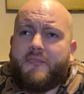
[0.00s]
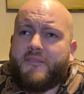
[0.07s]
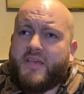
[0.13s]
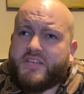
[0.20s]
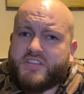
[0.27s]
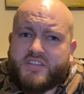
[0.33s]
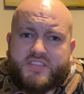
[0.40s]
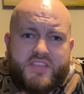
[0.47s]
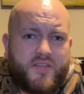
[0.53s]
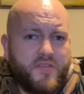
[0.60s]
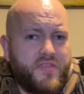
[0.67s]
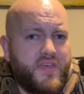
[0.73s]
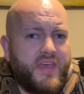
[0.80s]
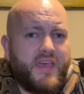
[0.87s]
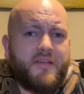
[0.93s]
It's just their
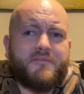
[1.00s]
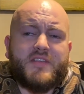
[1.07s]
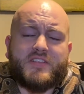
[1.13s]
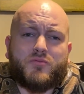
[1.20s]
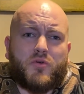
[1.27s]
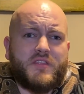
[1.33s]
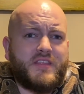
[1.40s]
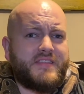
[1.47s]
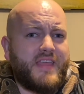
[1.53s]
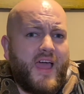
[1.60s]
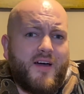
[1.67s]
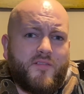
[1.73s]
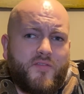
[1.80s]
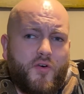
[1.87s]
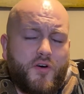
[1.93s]
thing. That's one of the
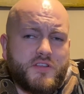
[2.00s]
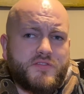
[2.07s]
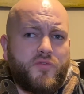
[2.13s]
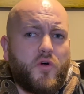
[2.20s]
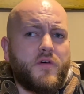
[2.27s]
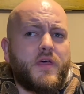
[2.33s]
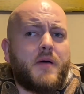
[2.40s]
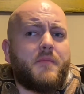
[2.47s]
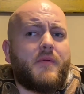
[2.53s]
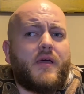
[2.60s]
downfalls for them.